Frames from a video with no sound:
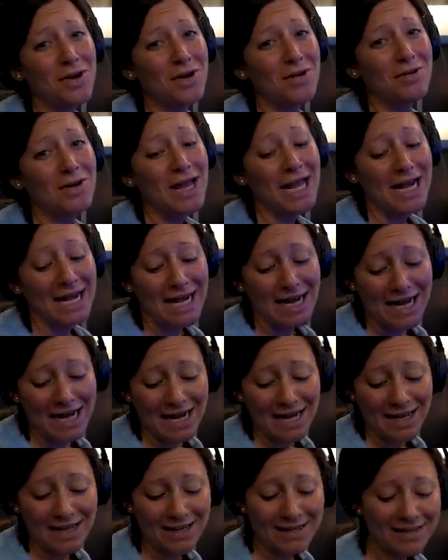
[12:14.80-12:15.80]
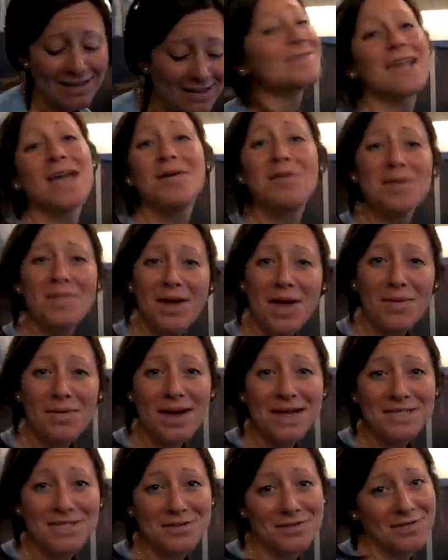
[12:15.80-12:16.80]
already. It went by
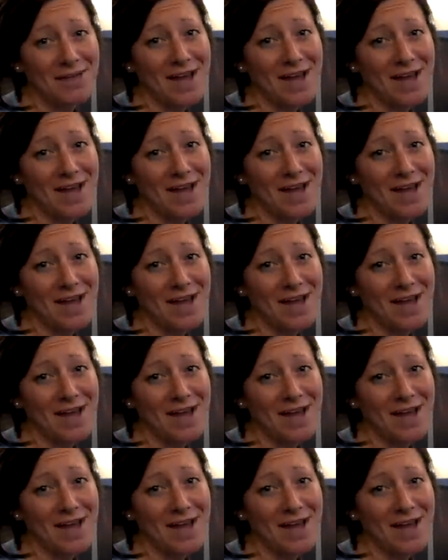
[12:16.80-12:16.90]
way too